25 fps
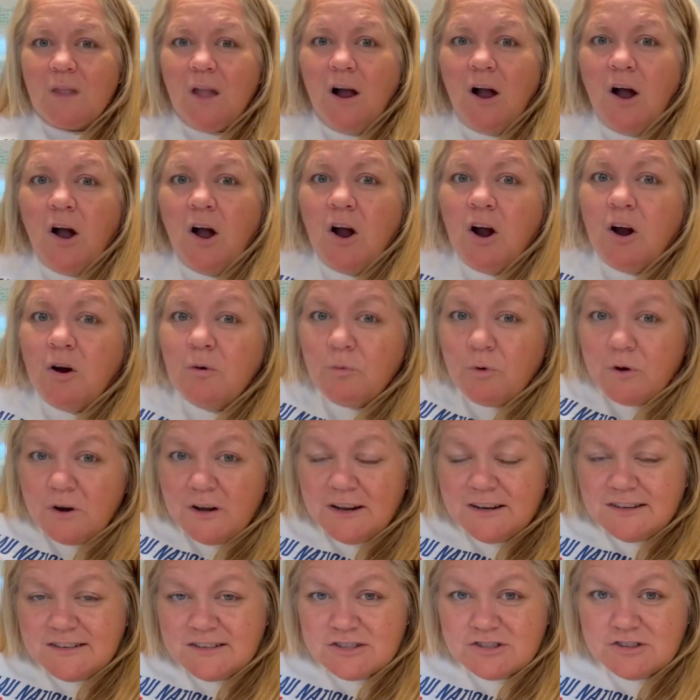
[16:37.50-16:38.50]
are
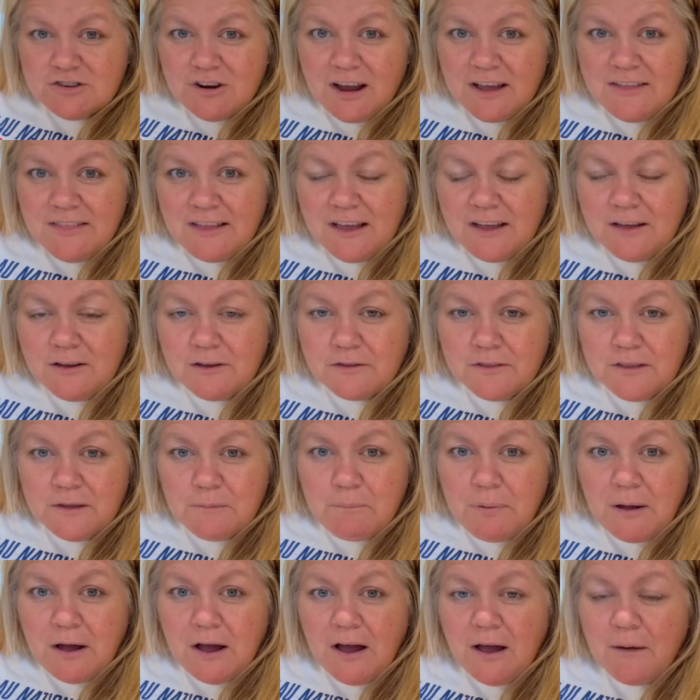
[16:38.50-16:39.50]
wanting to try that healthy
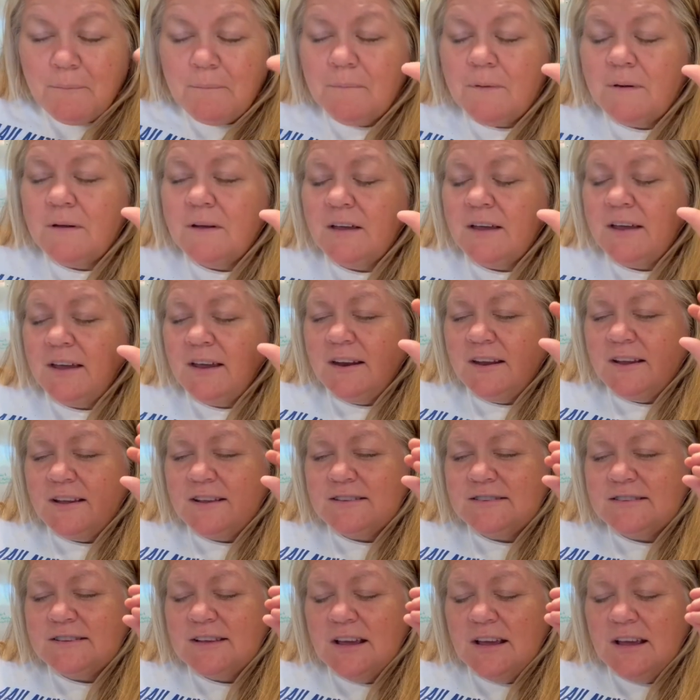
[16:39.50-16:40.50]
pop, it
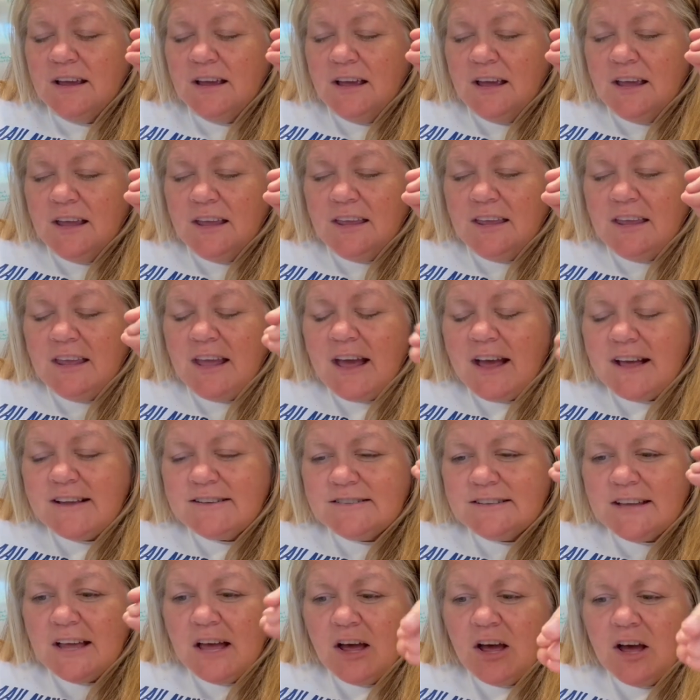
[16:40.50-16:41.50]
is
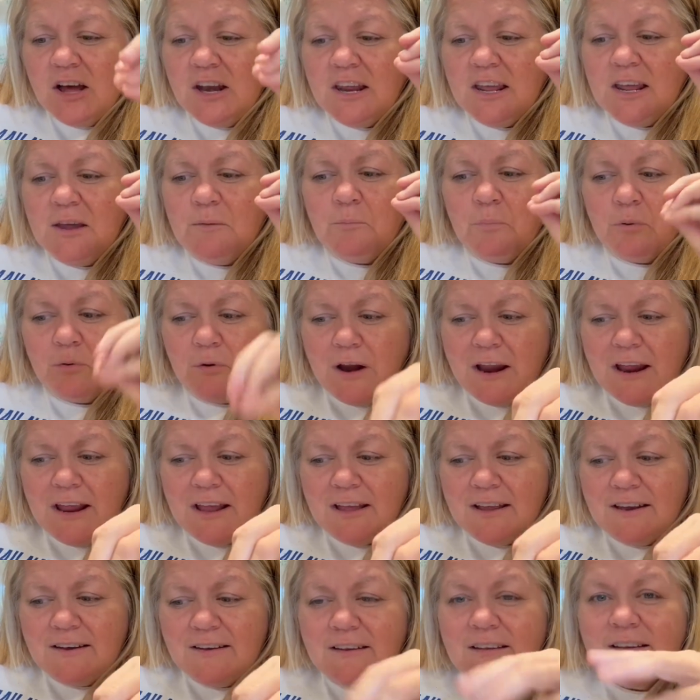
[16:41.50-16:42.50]

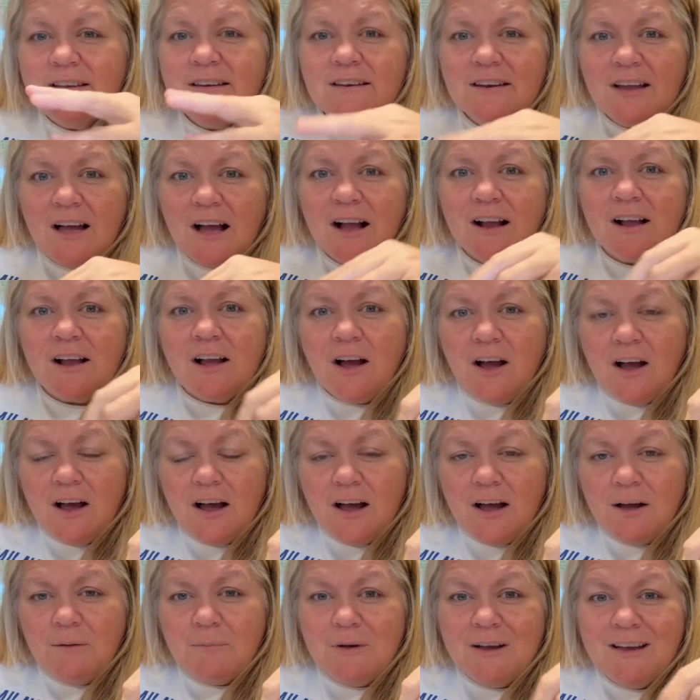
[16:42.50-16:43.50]

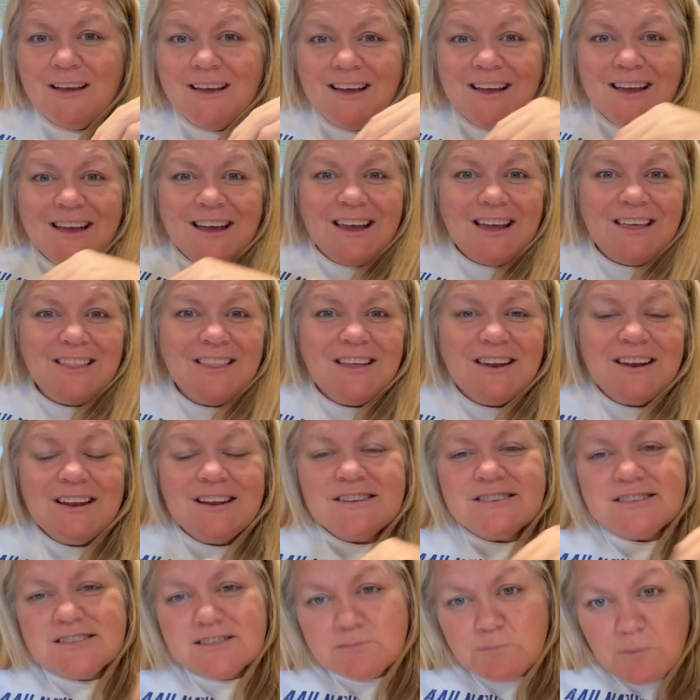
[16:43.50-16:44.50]
yeshoneybrand.com, and then
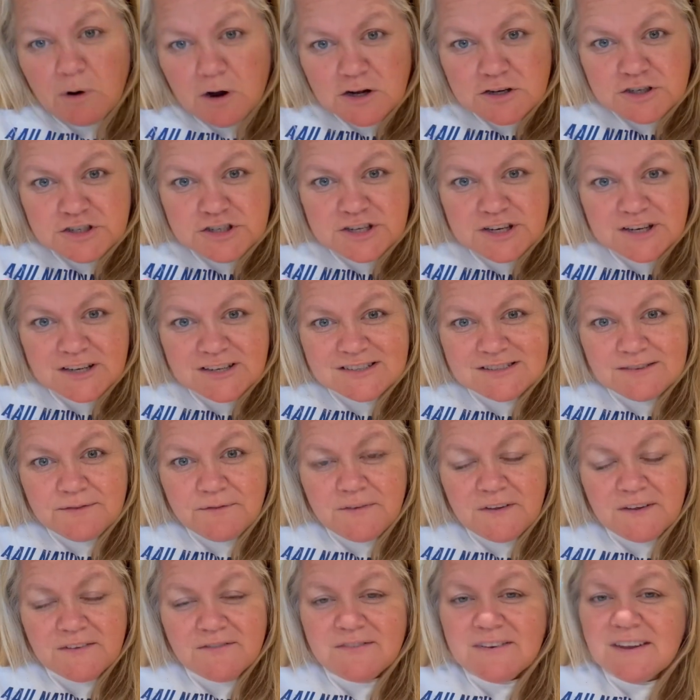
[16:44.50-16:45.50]
it's Smart Chicks
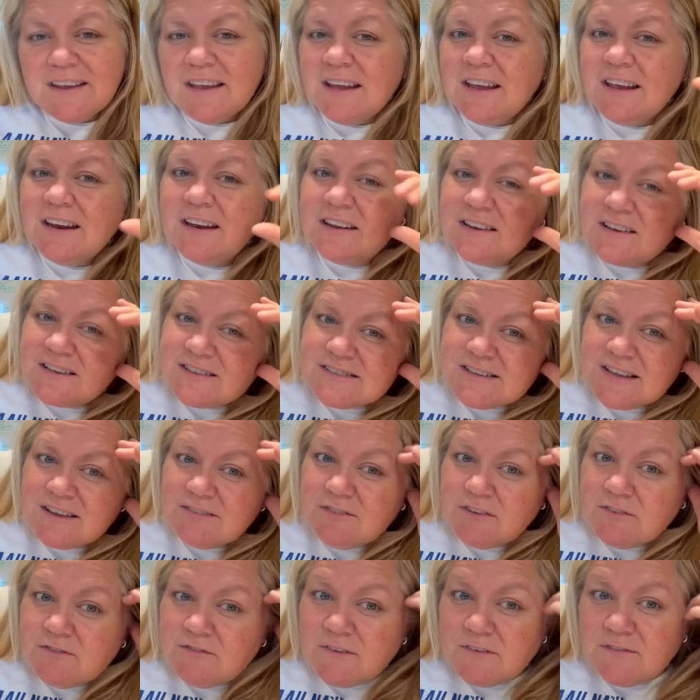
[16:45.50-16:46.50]
15, and it'll save
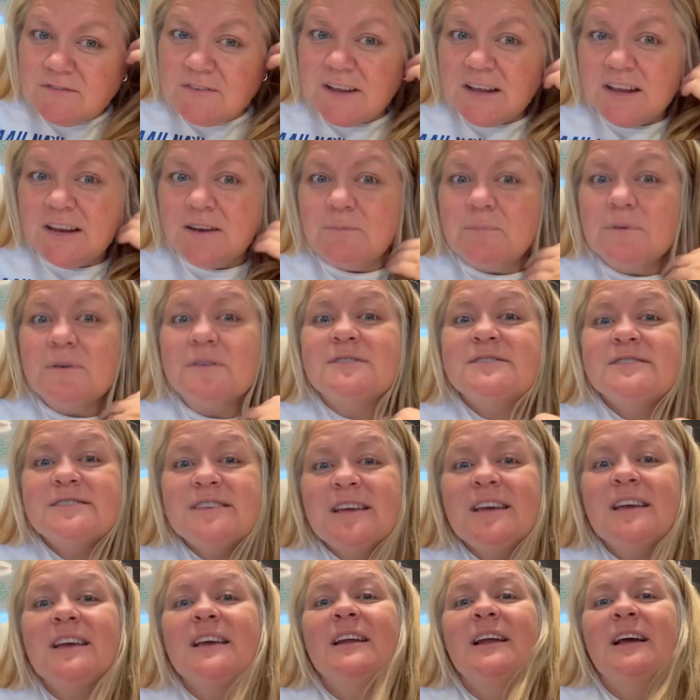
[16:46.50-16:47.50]
you
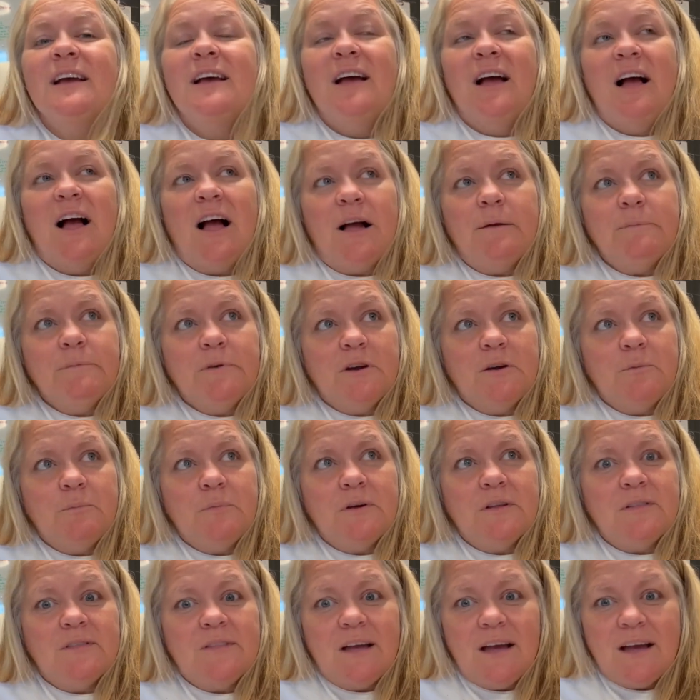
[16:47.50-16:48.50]
15%. I'm gonna
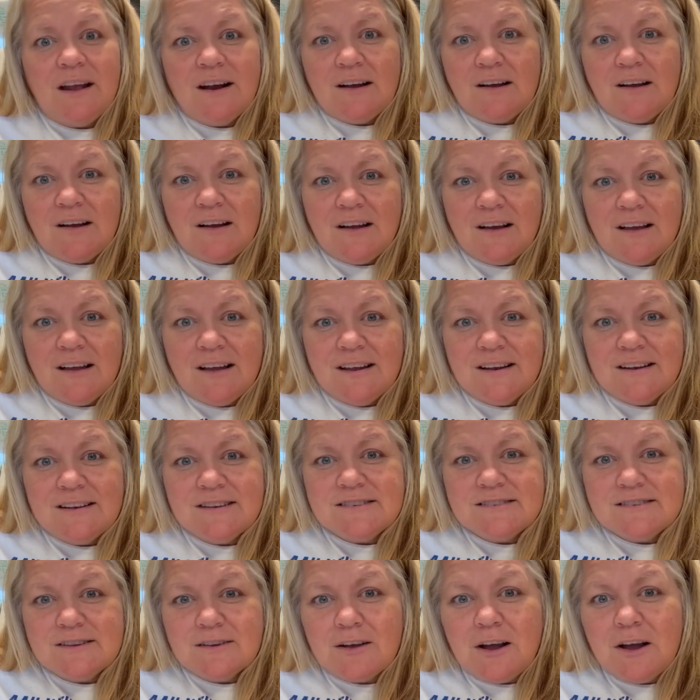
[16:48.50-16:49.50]
put that on,
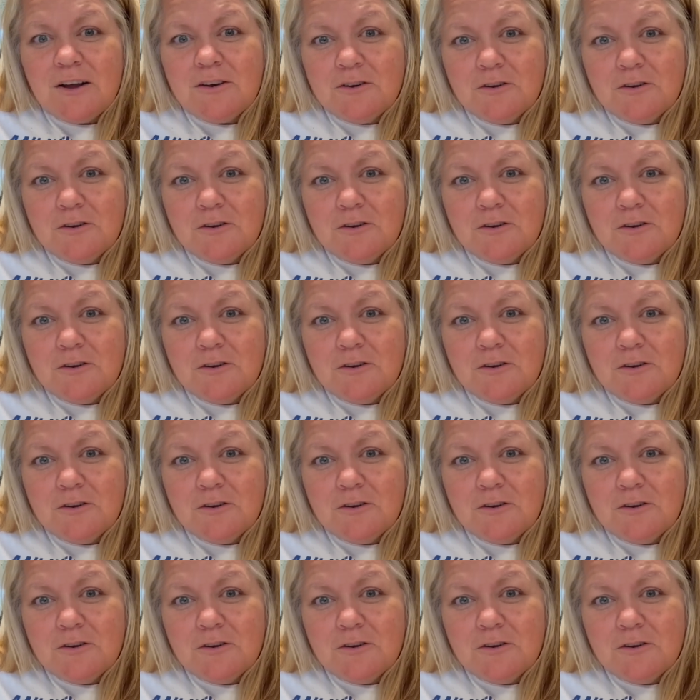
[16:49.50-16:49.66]
so I